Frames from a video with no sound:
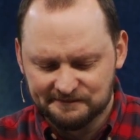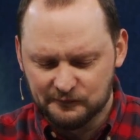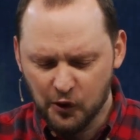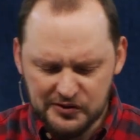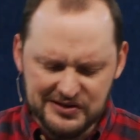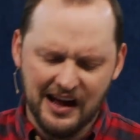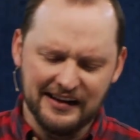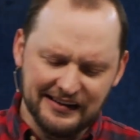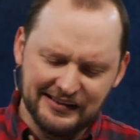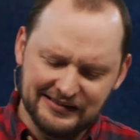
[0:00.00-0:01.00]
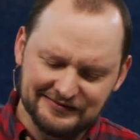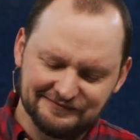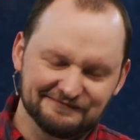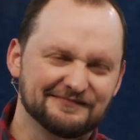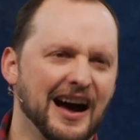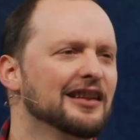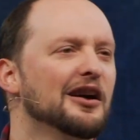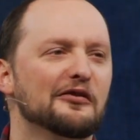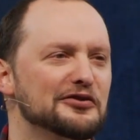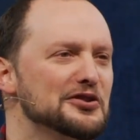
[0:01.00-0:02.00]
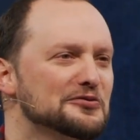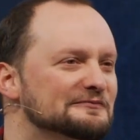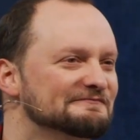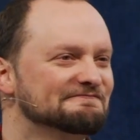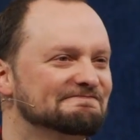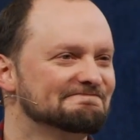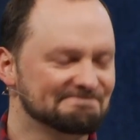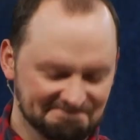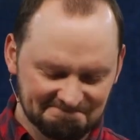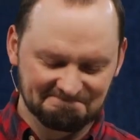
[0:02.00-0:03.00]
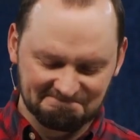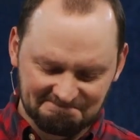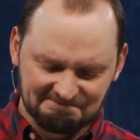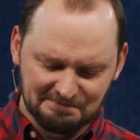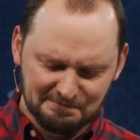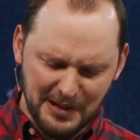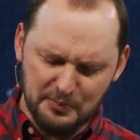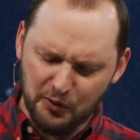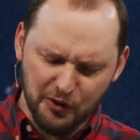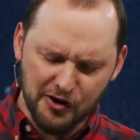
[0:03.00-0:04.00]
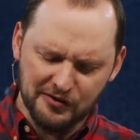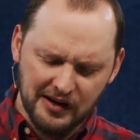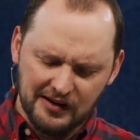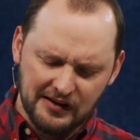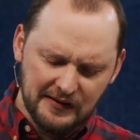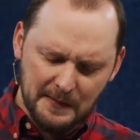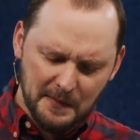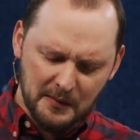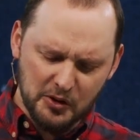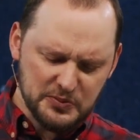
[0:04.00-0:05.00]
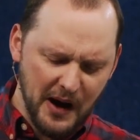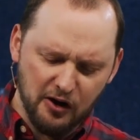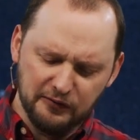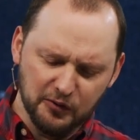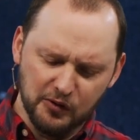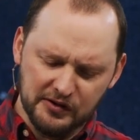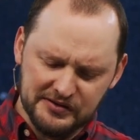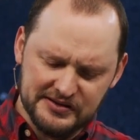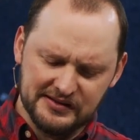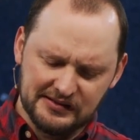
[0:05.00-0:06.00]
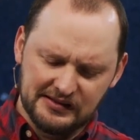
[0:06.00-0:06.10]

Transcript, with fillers: Words like, I love you. People wrote the most powerful words